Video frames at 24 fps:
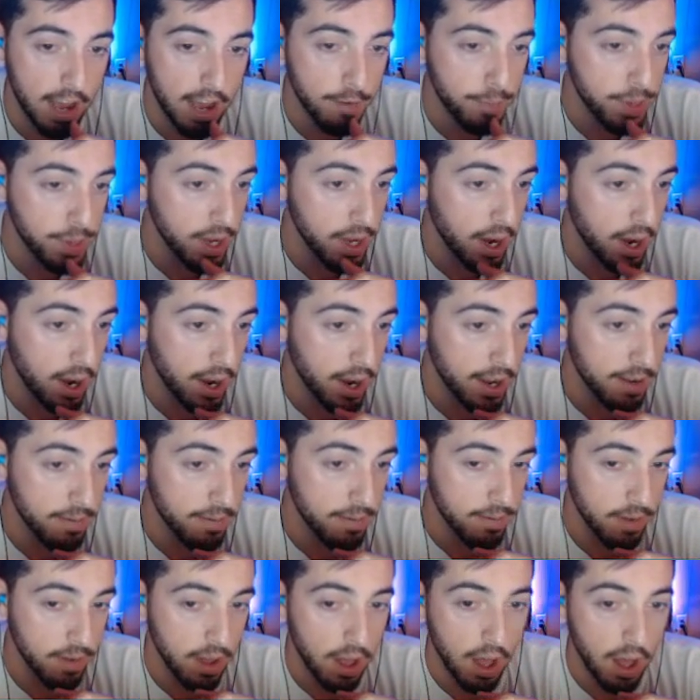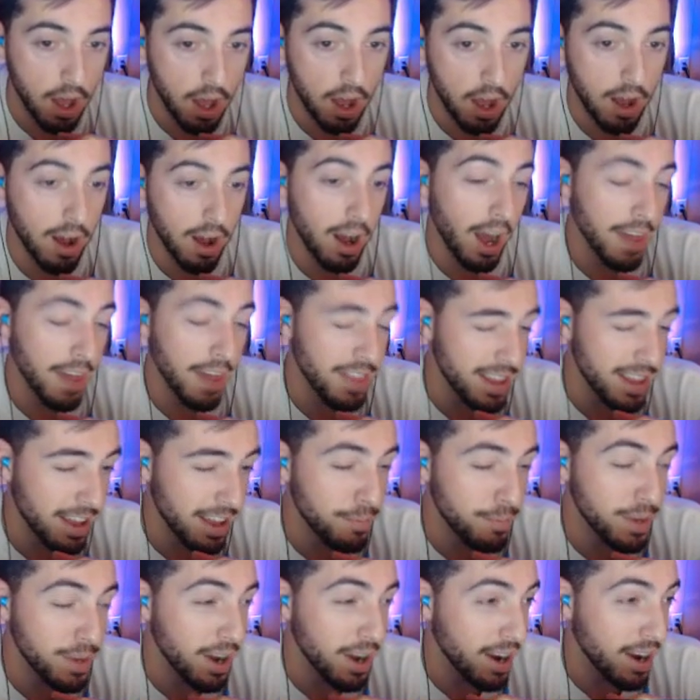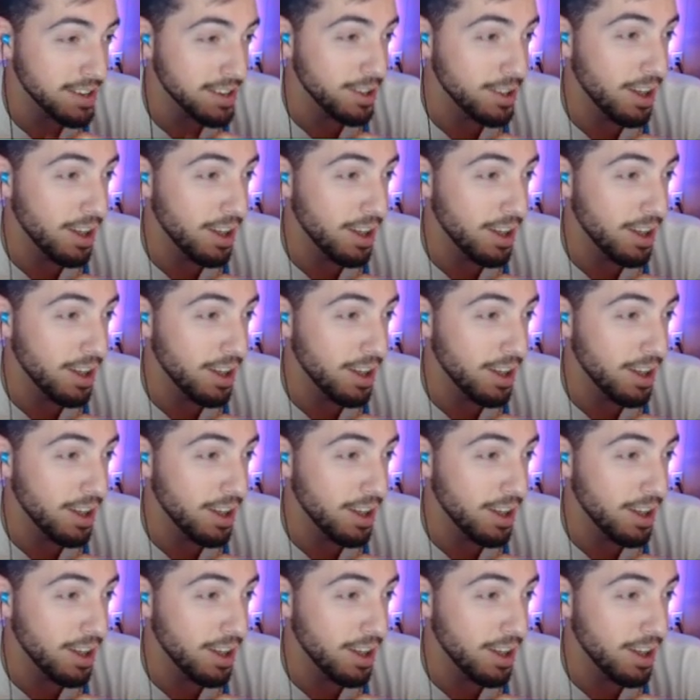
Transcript: FBI, I think FBI is